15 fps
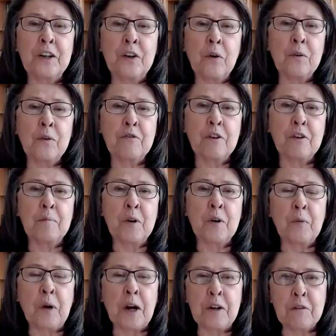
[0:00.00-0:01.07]
note from a
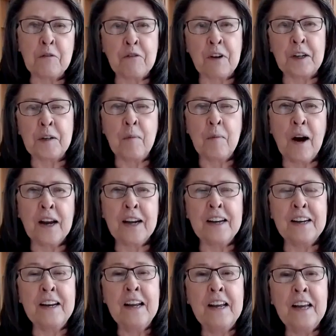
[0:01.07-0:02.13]
writer friend of mine,
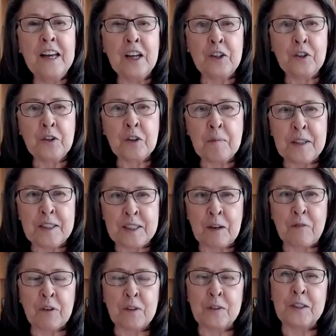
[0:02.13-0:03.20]
and it took me
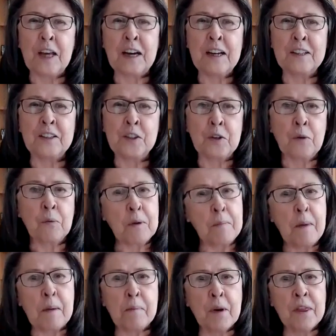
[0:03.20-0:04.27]
several seconds to
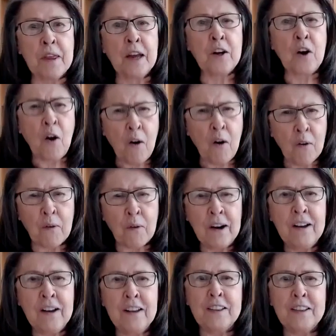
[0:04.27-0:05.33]
remember that, oh,
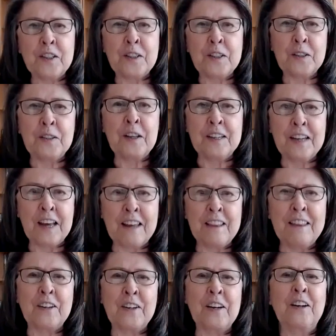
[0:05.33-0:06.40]
this is the day
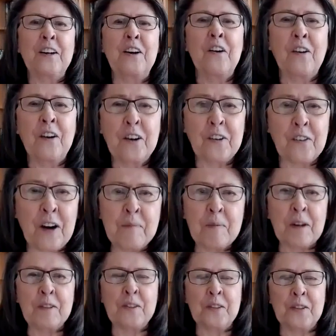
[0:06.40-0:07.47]
that Crime
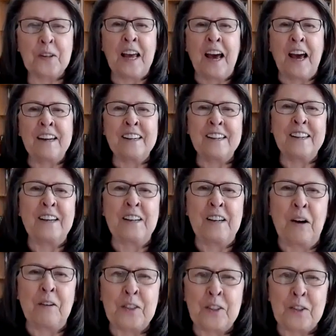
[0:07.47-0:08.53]
Writers of Canada
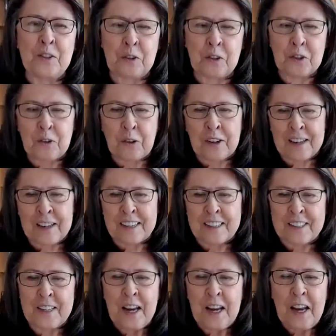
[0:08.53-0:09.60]
announces their
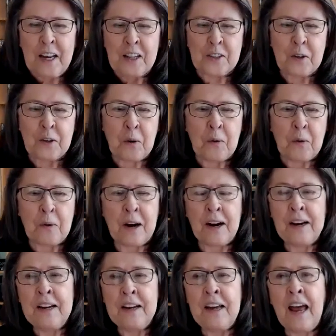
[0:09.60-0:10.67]
shortlist.
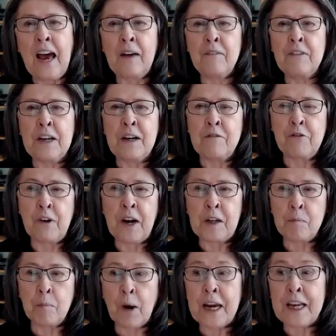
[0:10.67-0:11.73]
So having a
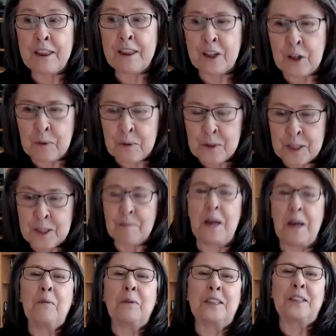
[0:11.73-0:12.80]
friend break the news to me
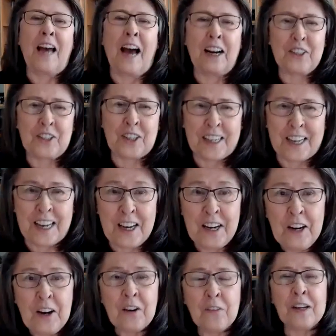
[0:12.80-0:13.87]
was actually
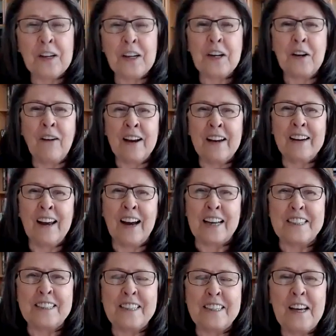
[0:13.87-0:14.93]
really quite
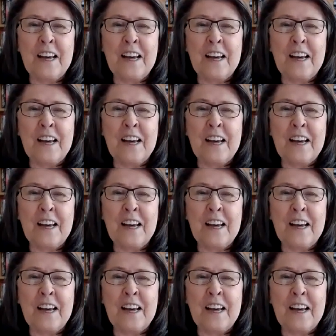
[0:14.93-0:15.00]
nice.